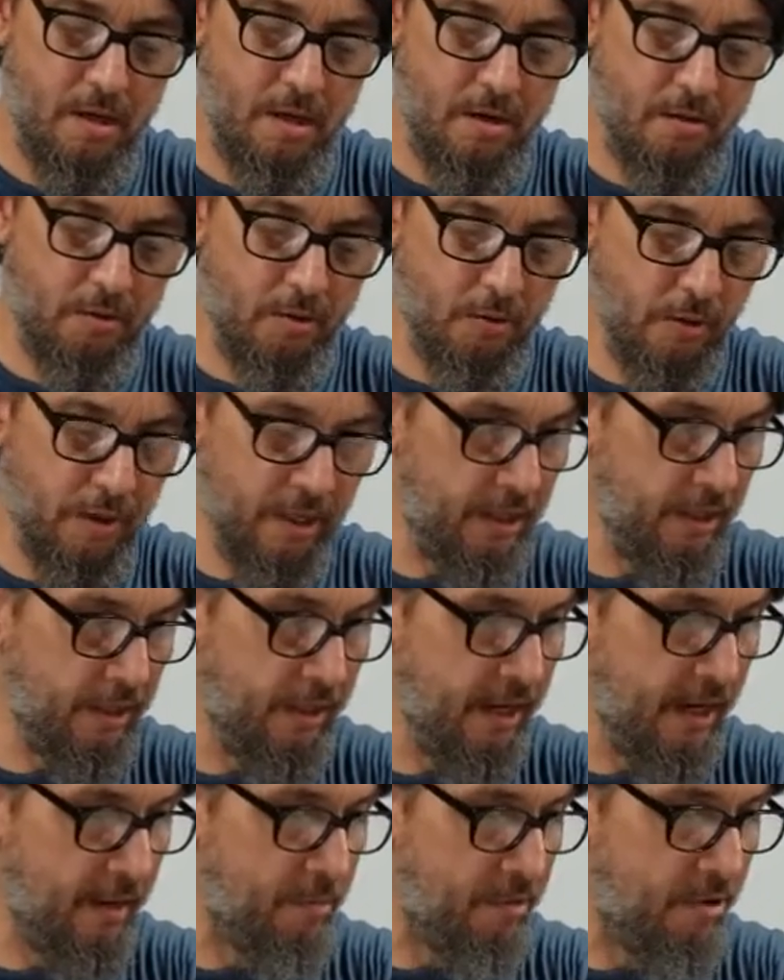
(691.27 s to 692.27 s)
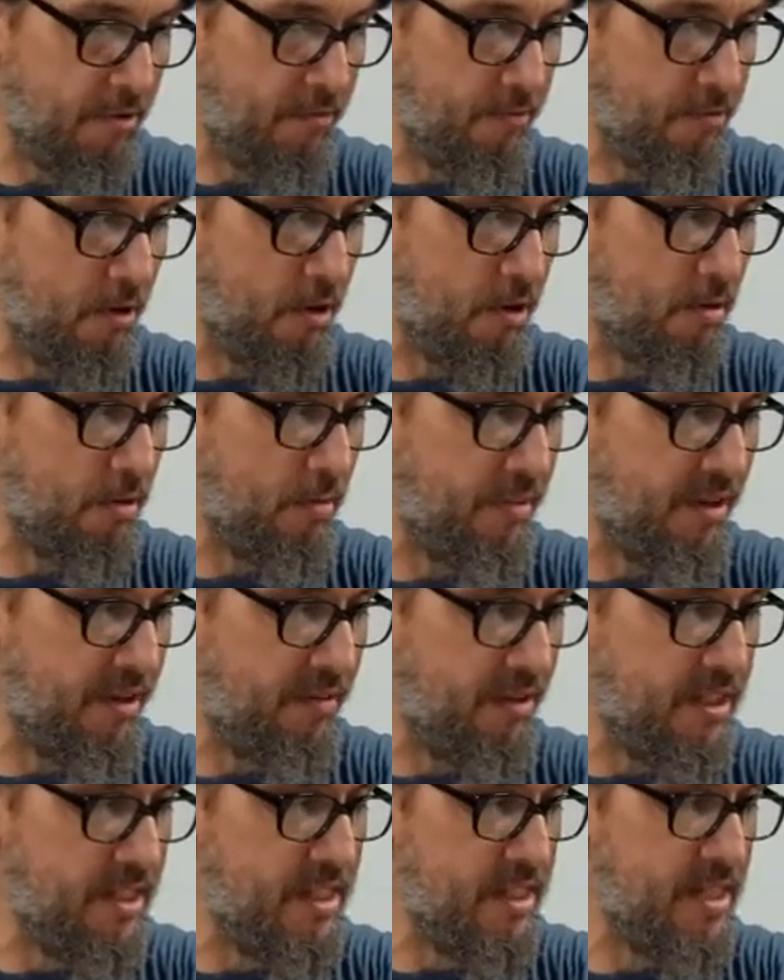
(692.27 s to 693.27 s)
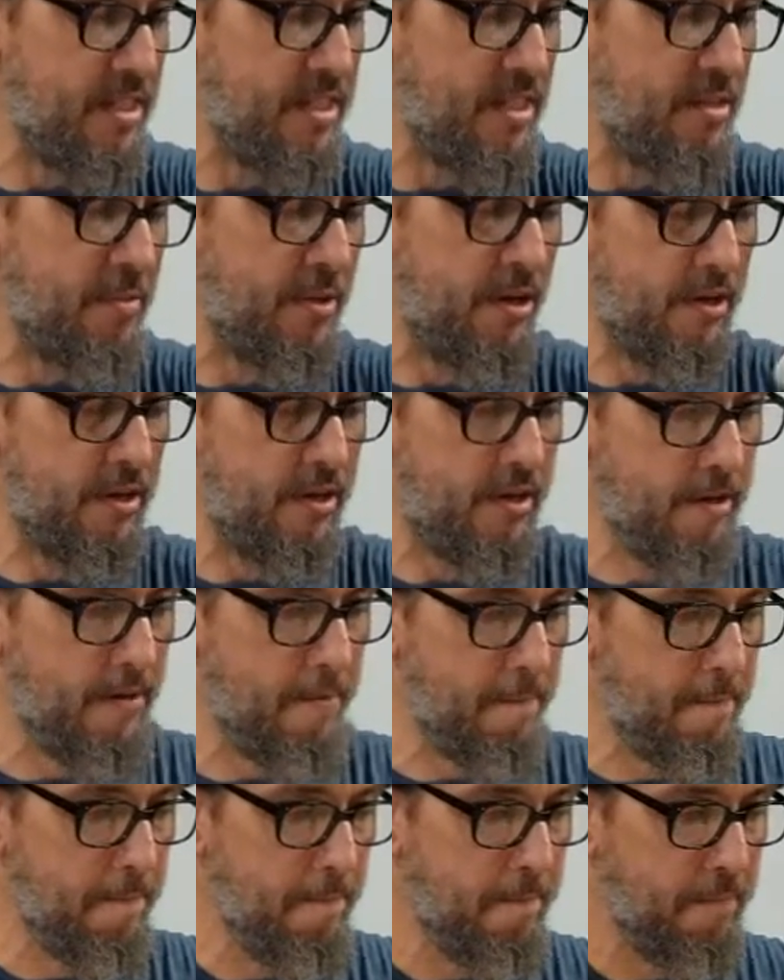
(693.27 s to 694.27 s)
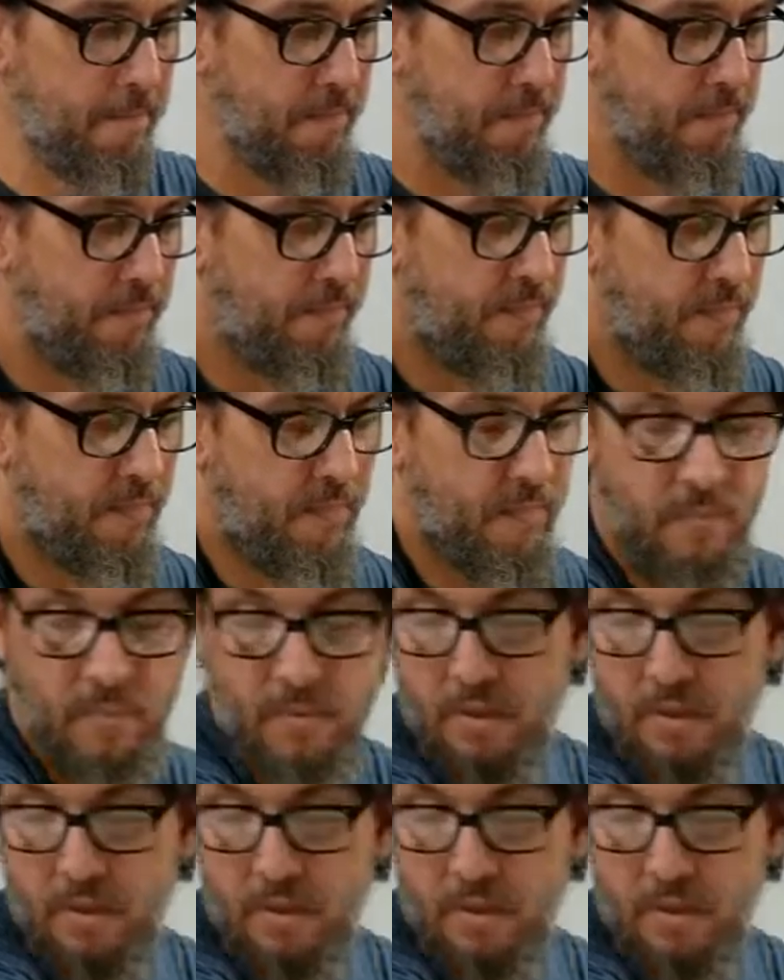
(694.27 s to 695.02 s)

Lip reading: Go ahead and cap off our PVC cement, and